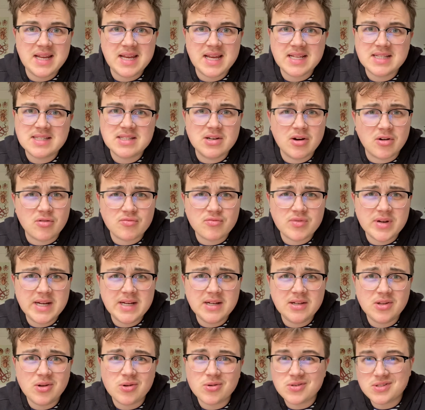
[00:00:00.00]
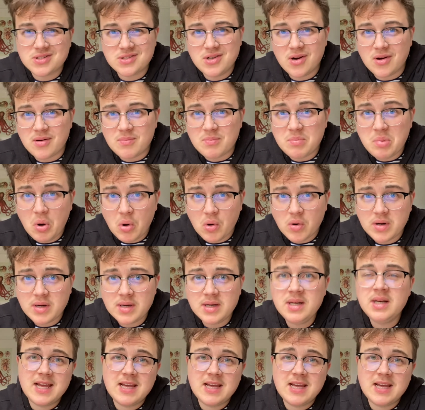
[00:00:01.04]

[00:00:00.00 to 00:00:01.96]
it's not real or it's not important.